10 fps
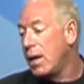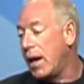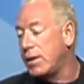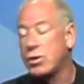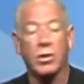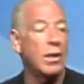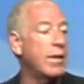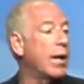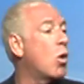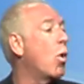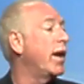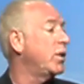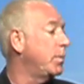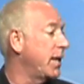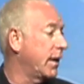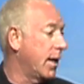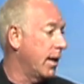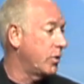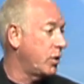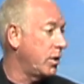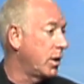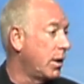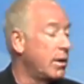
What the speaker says: and certainly than quantum technology.